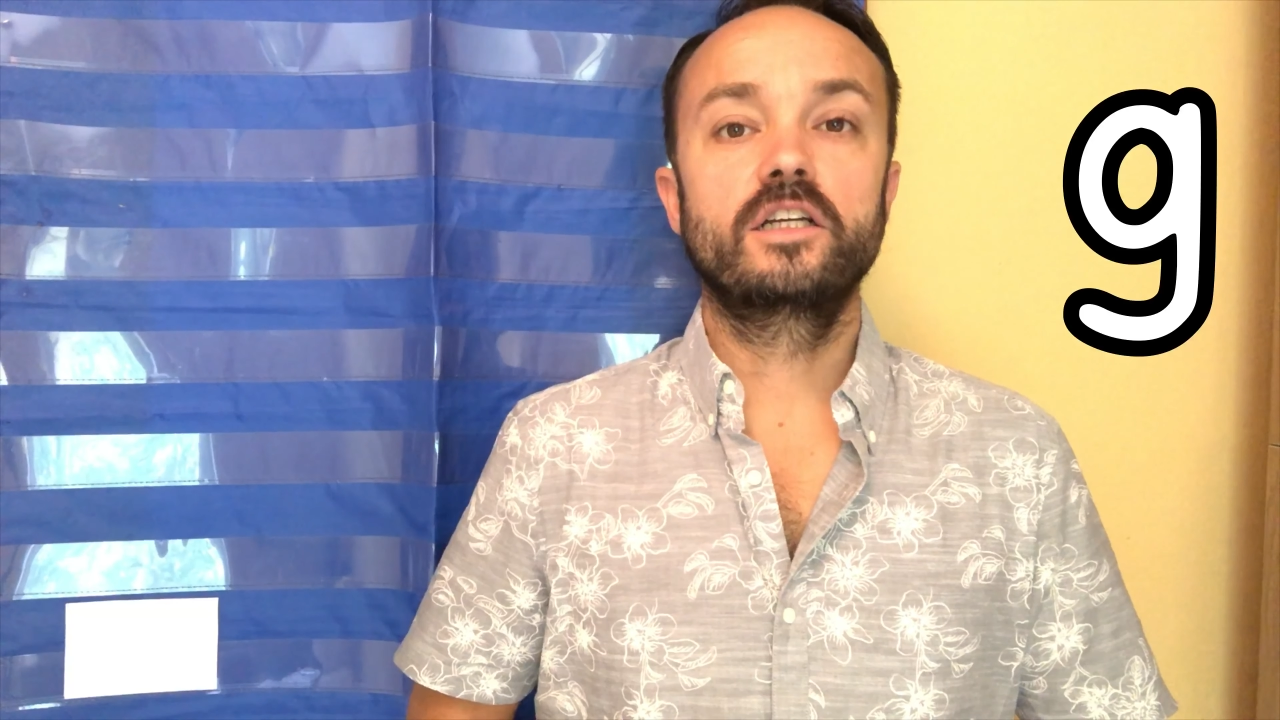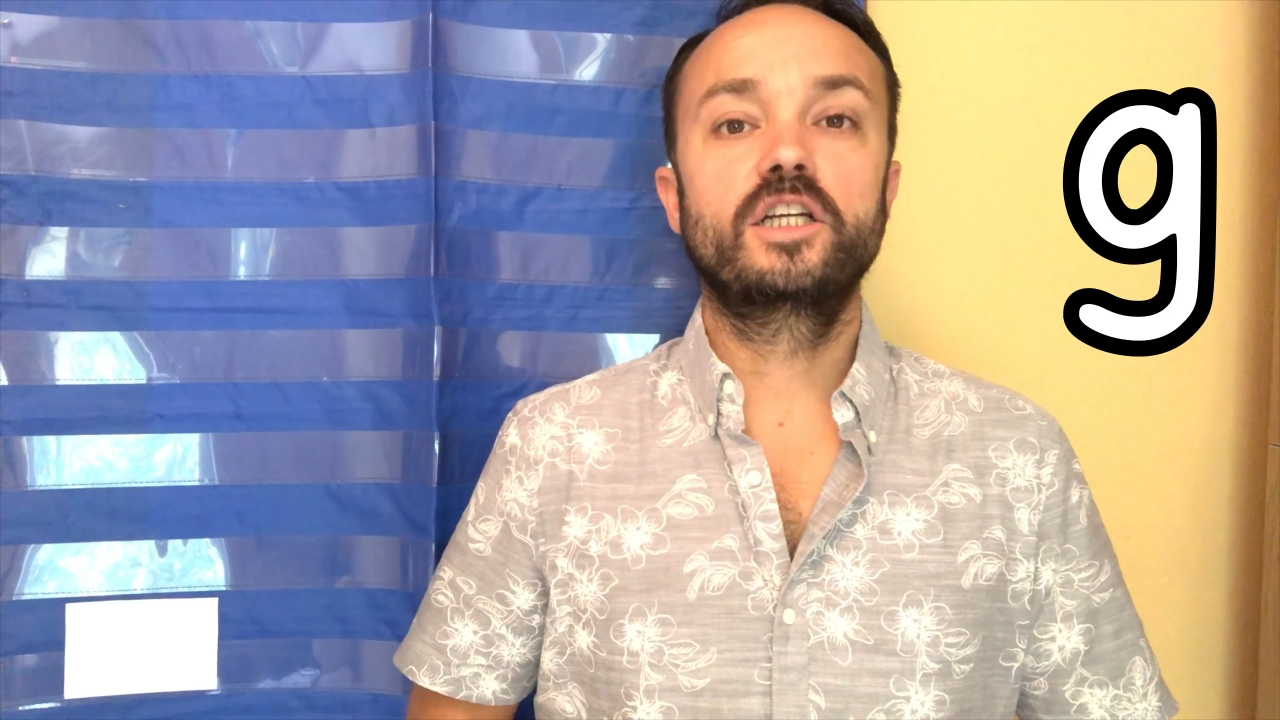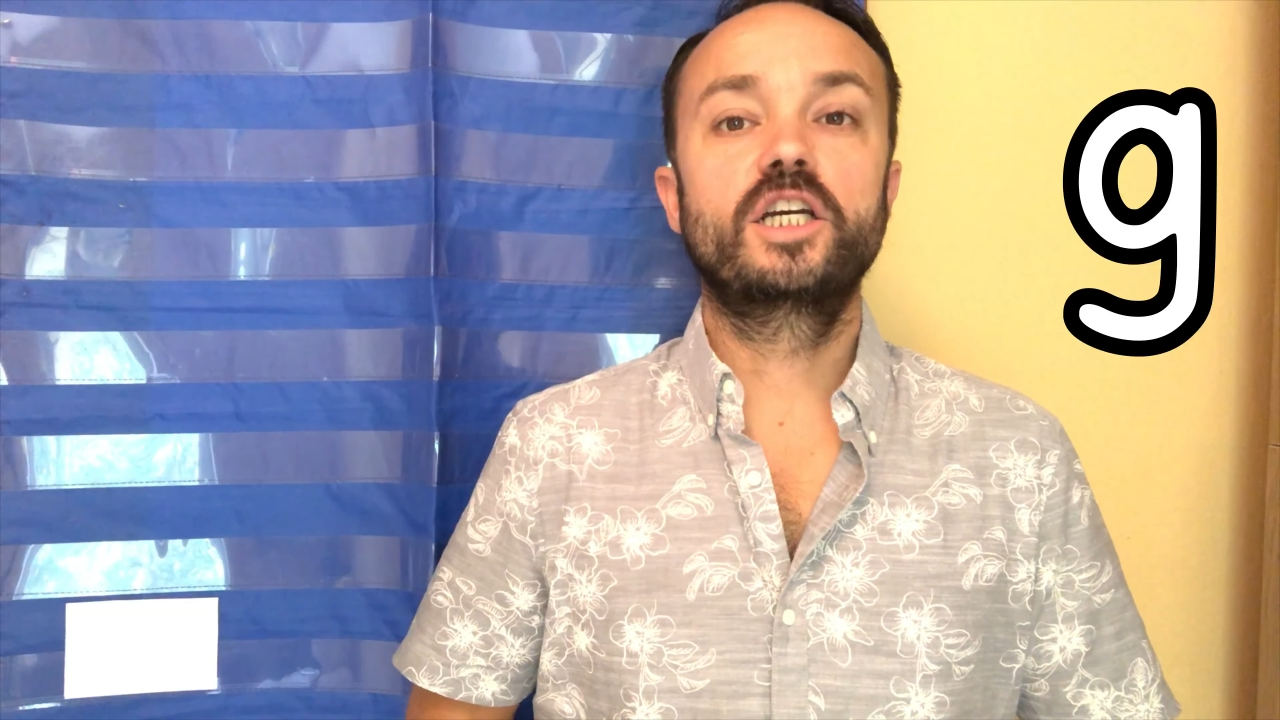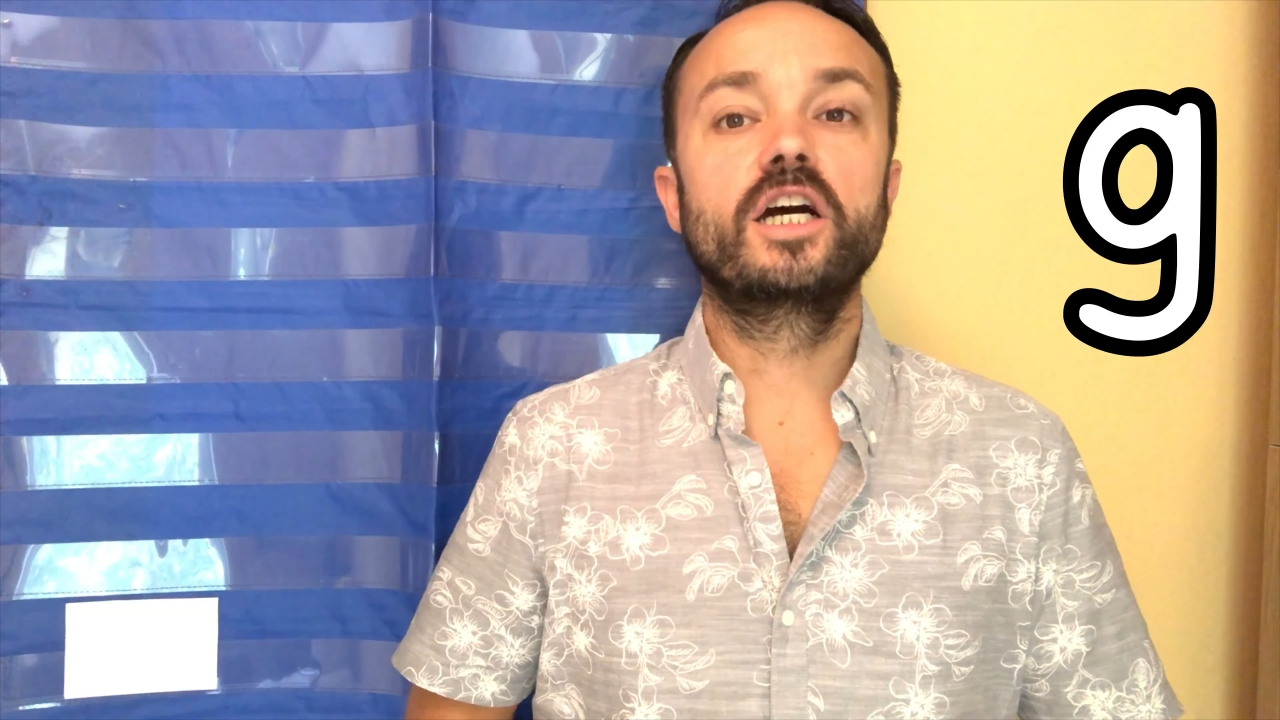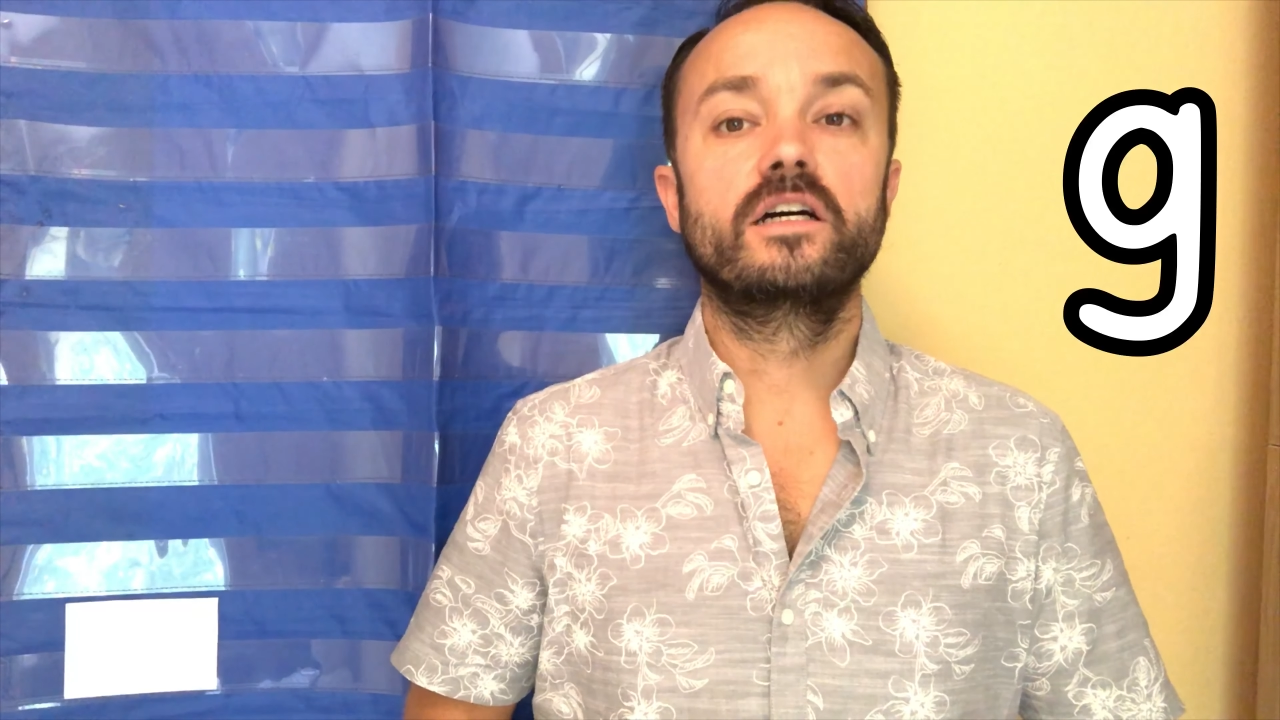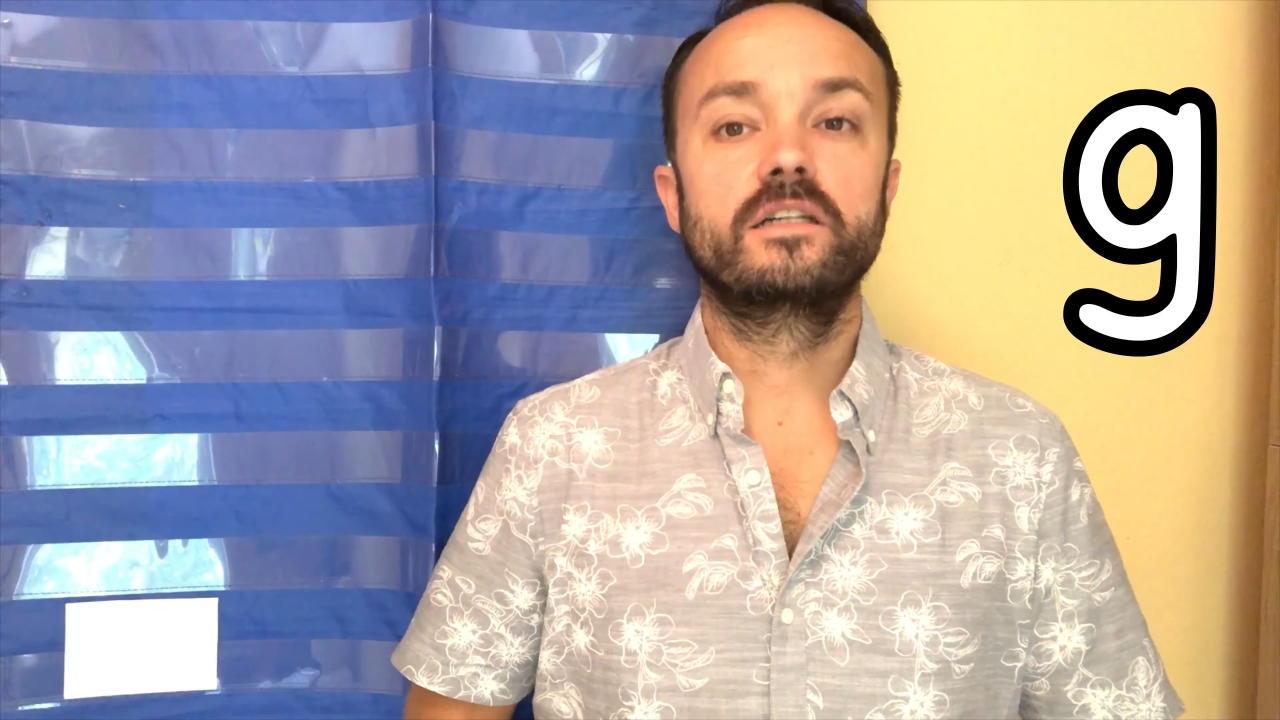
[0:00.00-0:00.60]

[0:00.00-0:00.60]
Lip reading: G.